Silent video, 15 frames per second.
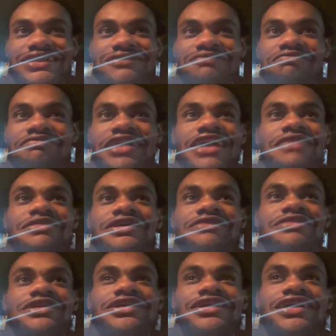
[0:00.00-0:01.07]
maybe
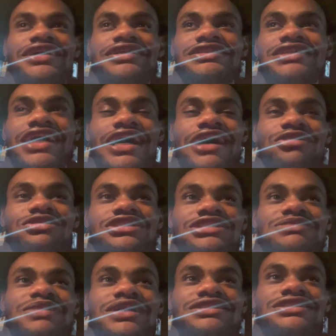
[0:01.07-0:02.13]
because I was
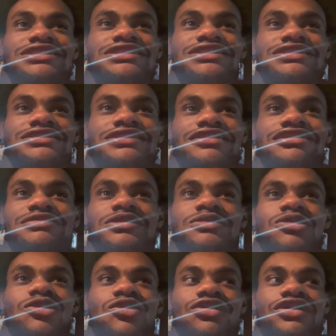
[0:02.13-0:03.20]
expecting a little bit
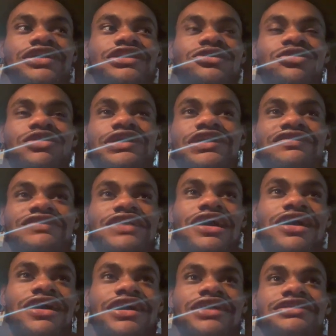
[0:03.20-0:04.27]
more in the way of
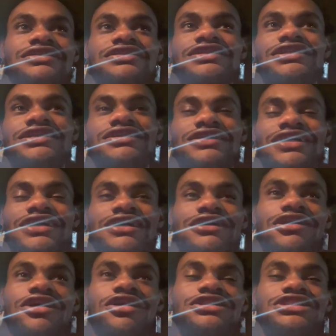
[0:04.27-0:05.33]
non,
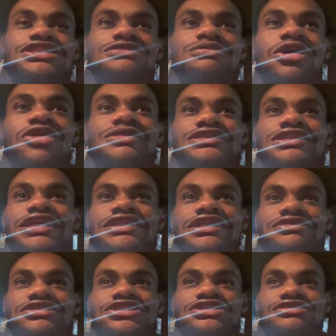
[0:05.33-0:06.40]
uh, or just moments that I
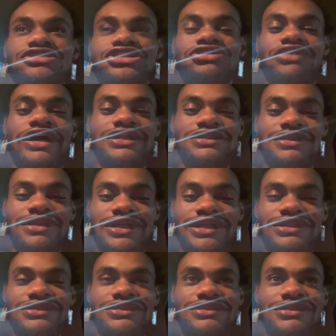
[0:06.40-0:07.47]
think would, would
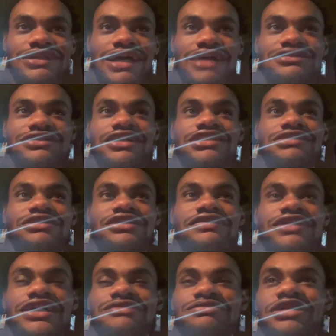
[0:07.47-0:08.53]
translate outside this movie.
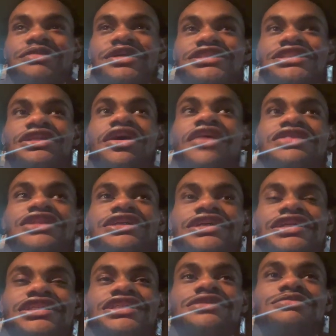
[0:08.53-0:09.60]
Like pretty much nothing
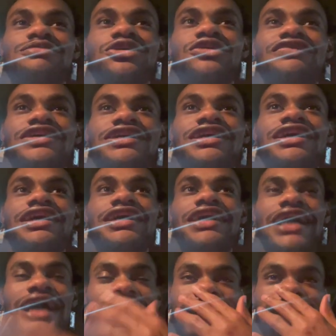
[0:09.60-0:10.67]
in this movie
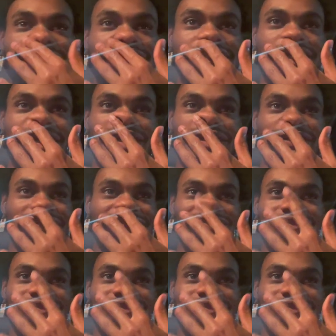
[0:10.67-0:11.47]
outside of